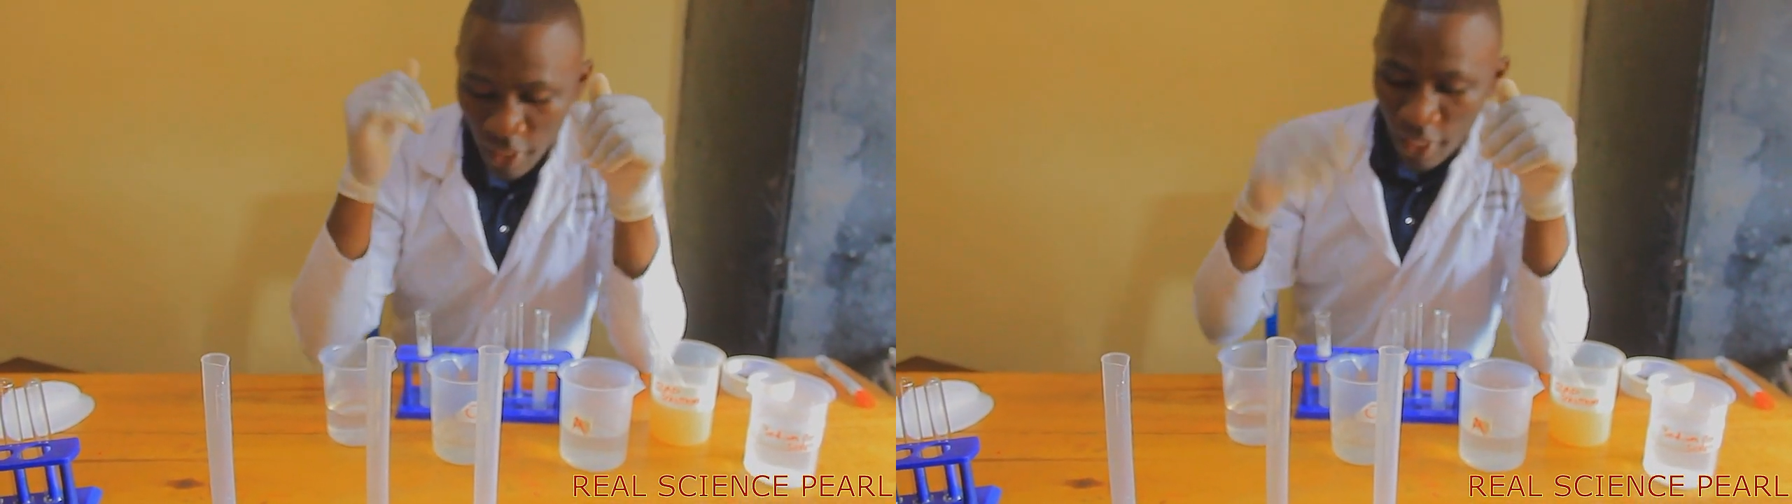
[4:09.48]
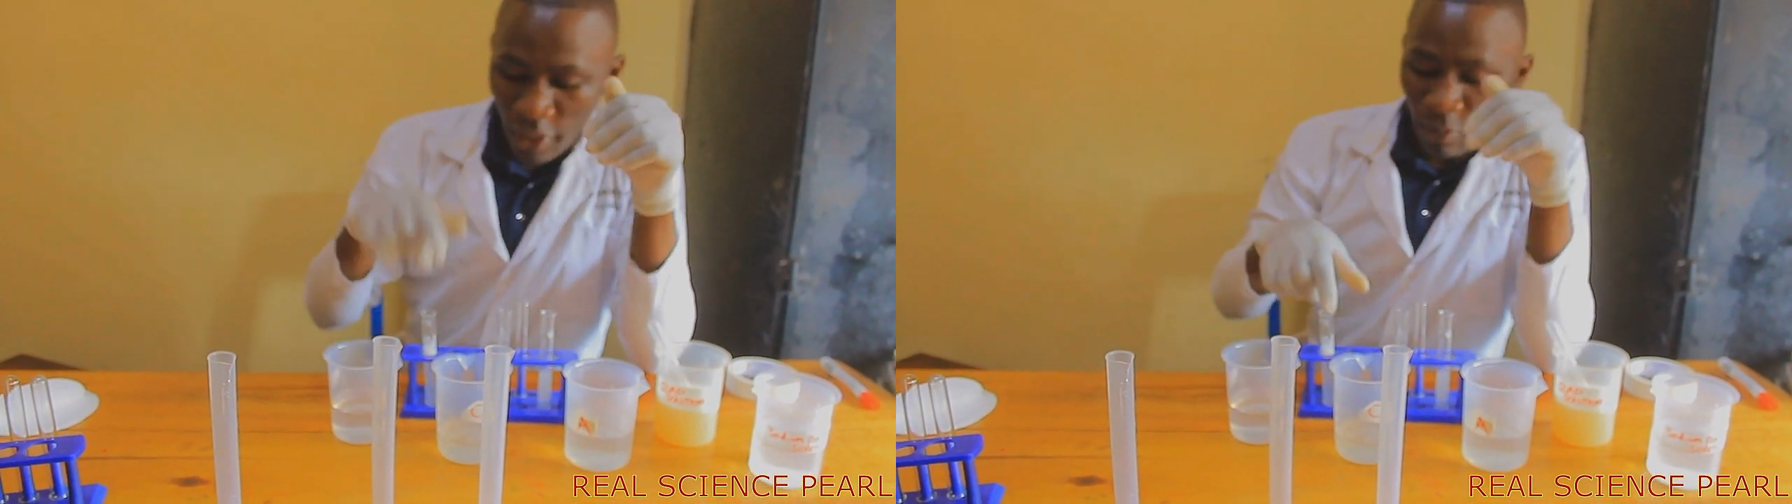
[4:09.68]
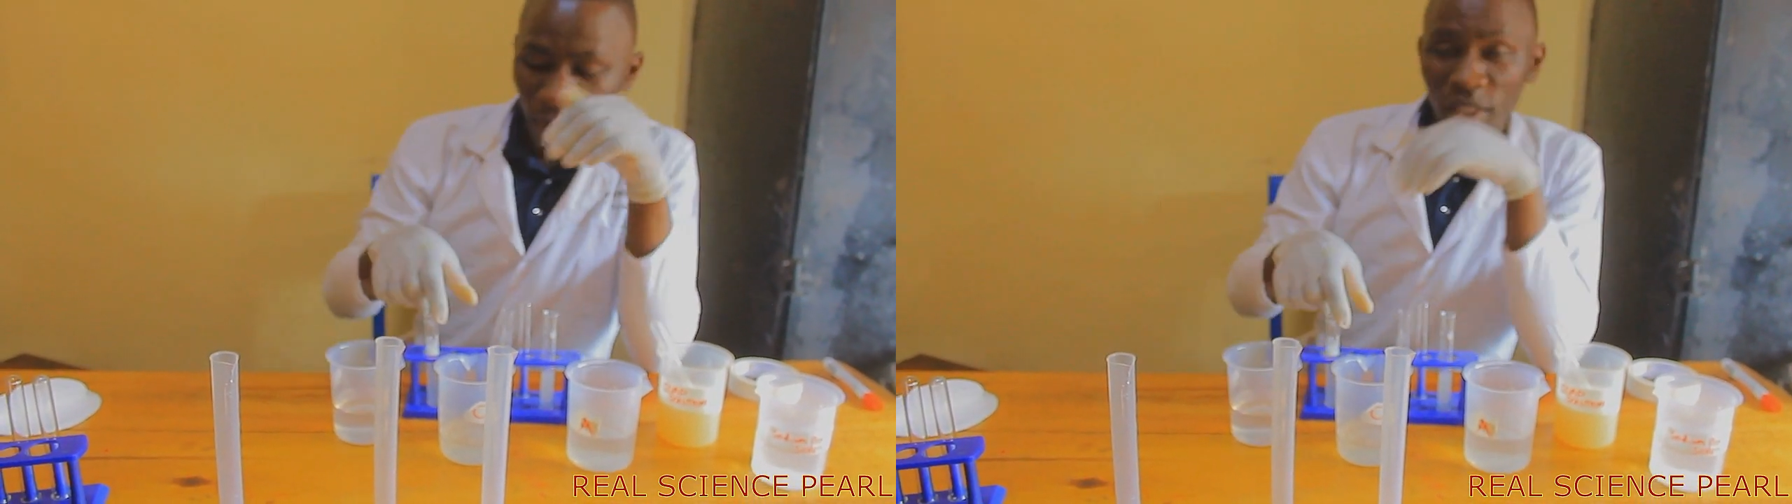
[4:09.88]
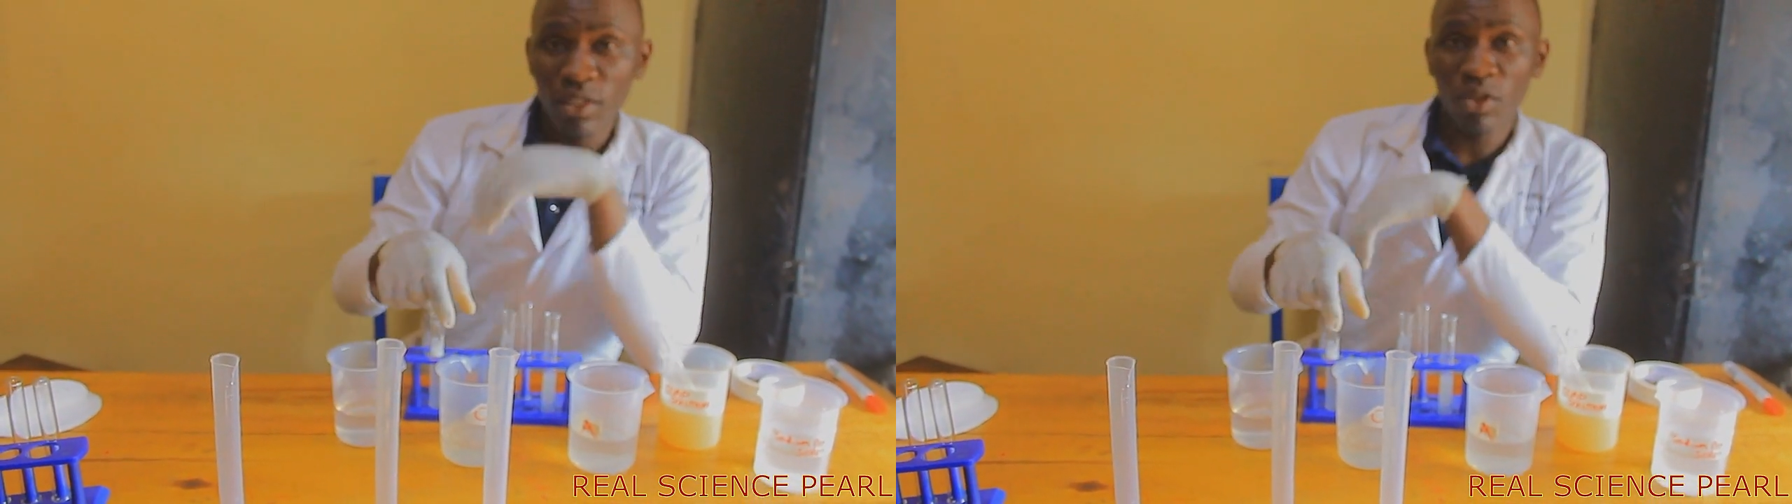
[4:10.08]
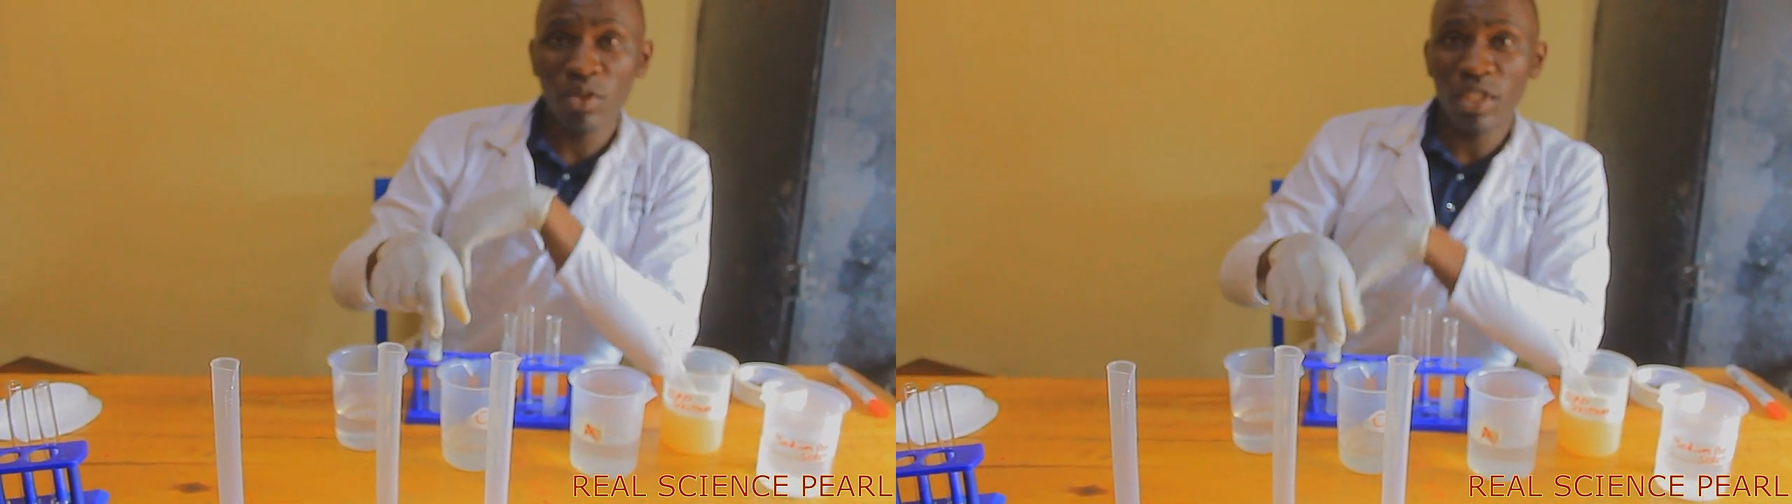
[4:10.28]
Now it
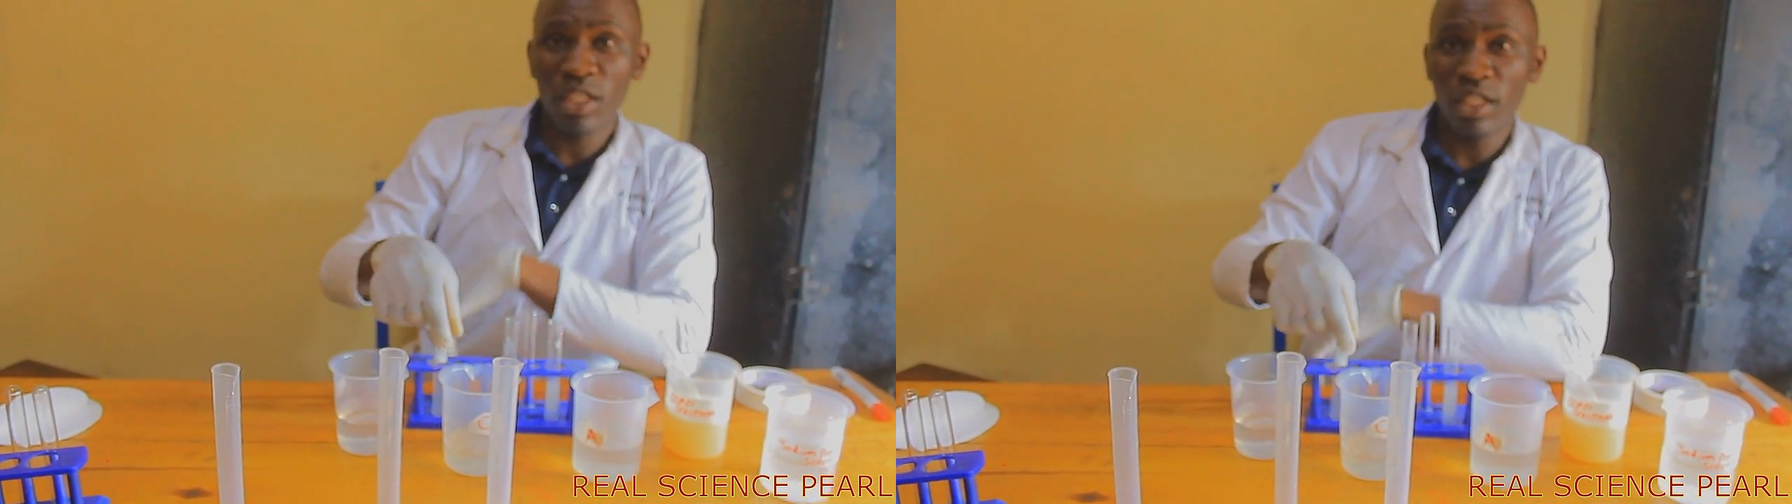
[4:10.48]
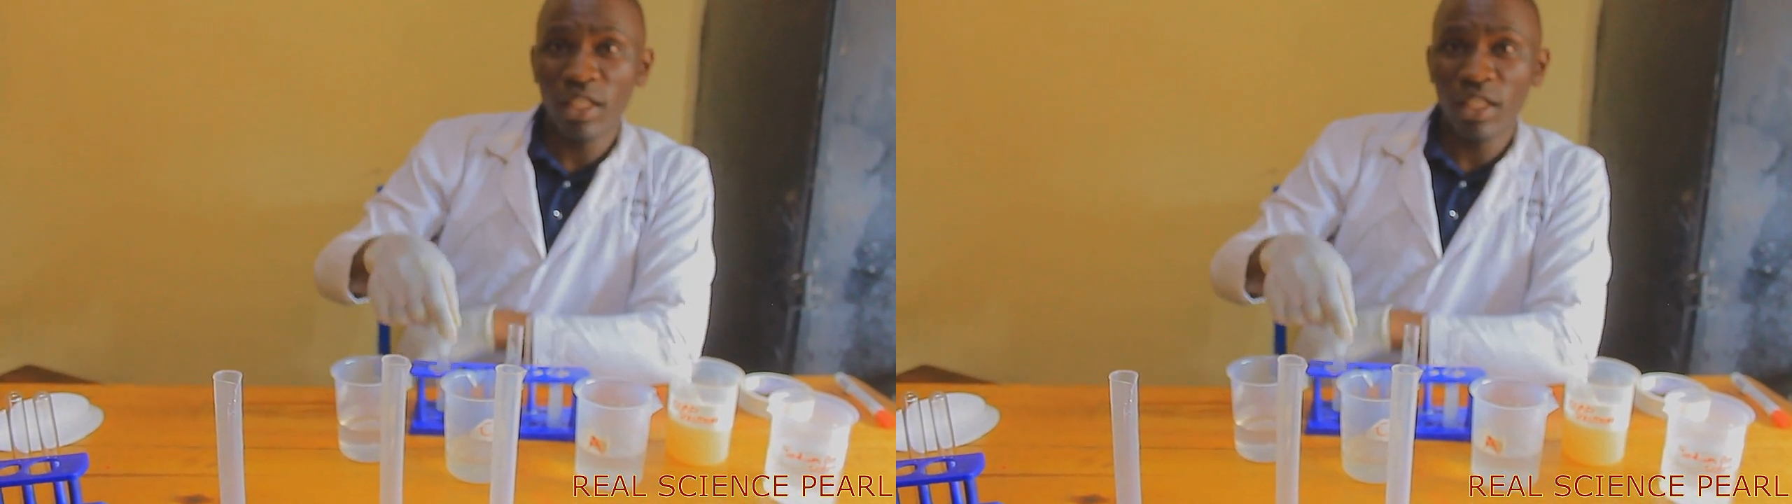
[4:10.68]
means using